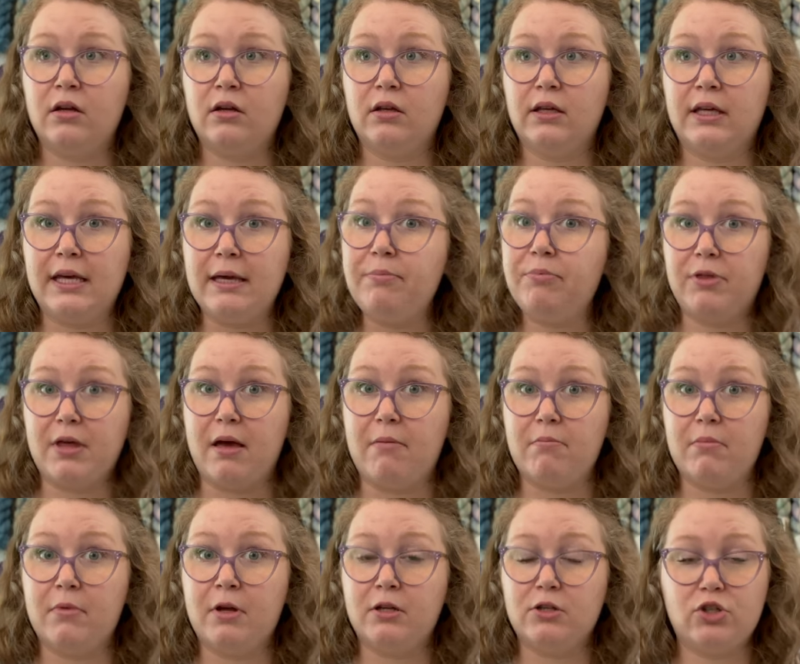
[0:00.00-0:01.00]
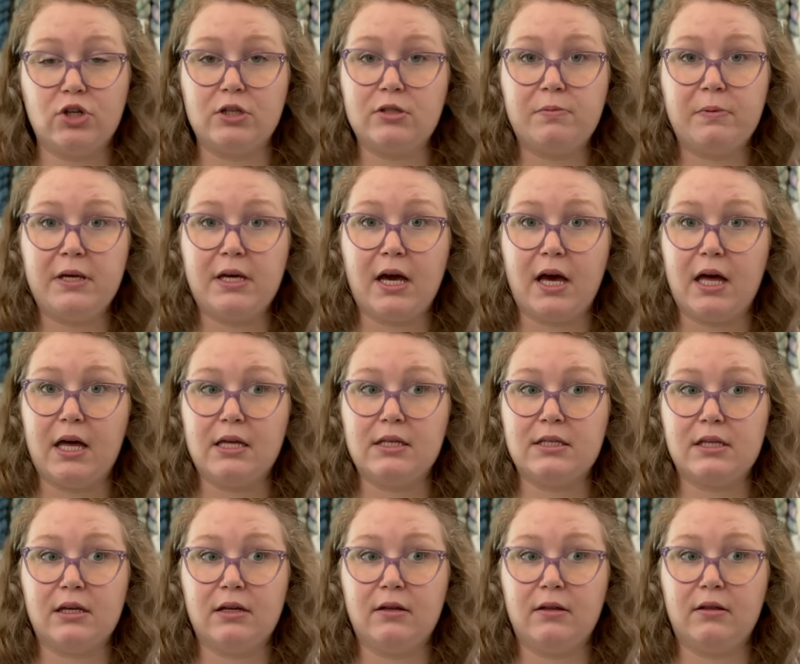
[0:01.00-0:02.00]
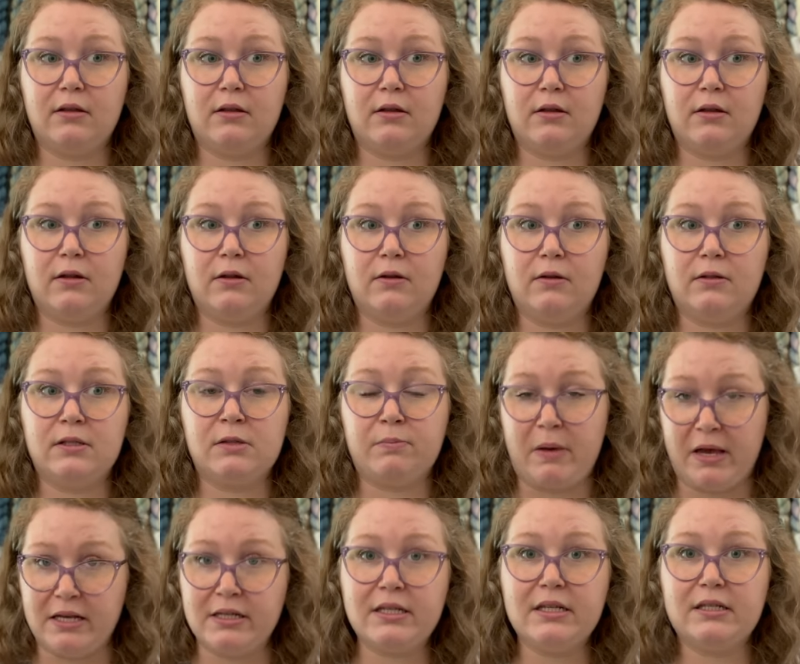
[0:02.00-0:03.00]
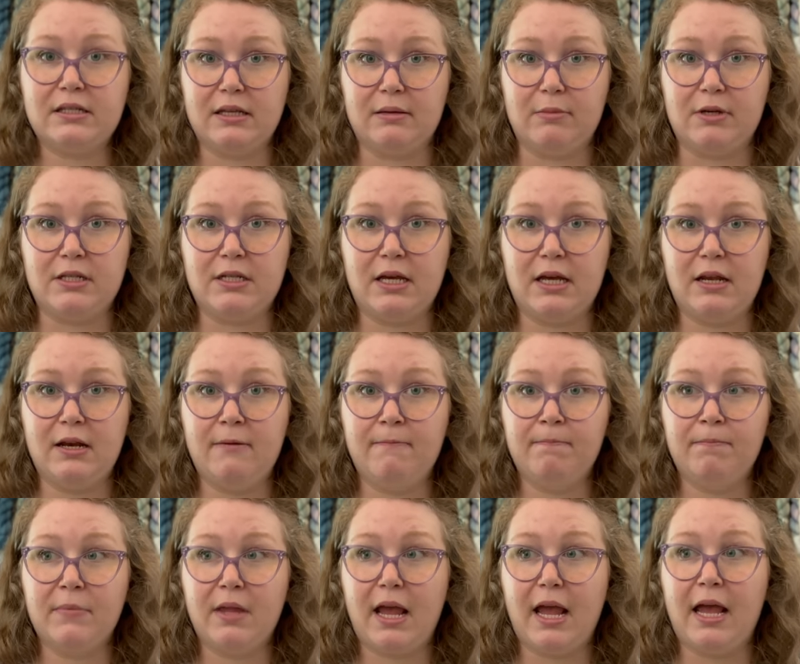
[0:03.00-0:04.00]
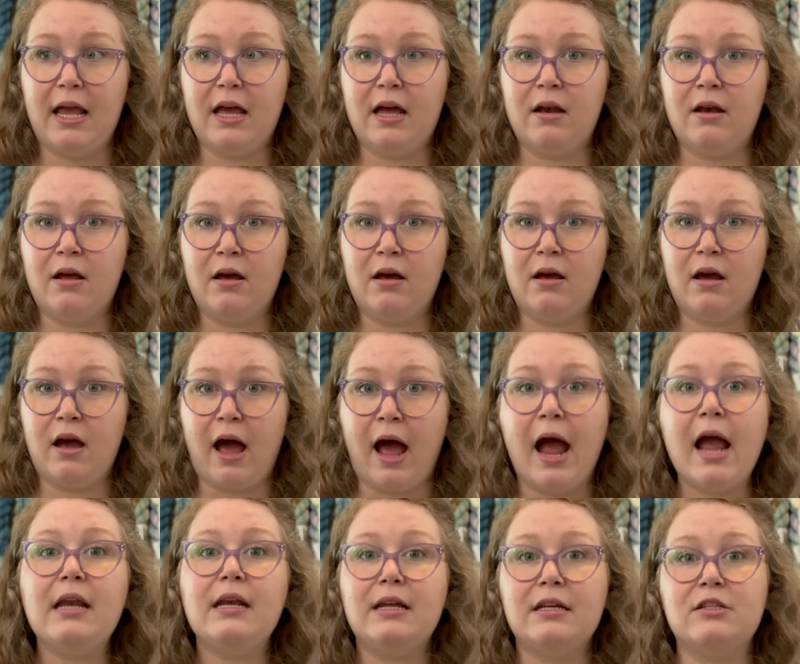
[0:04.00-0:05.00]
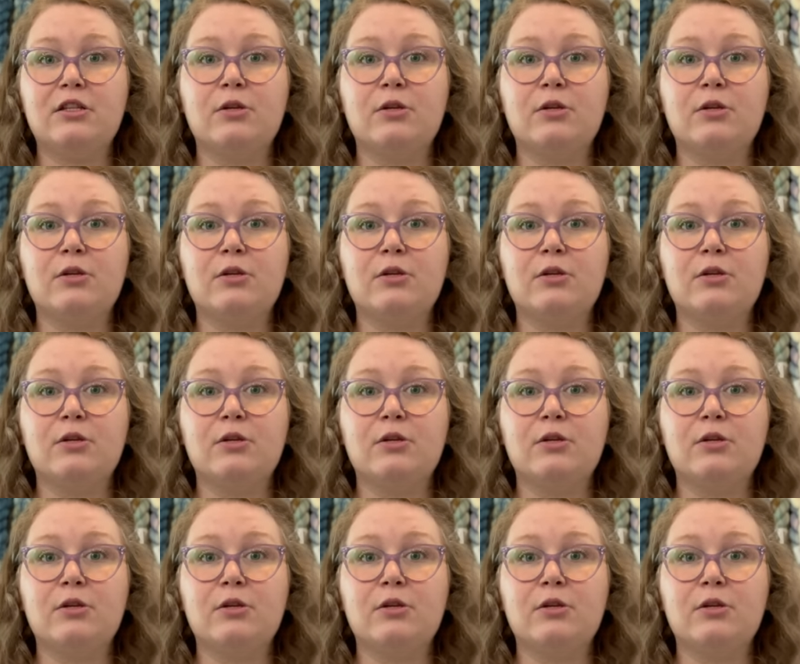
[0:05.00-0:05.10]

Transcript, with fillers: keep them just because space is limited and I need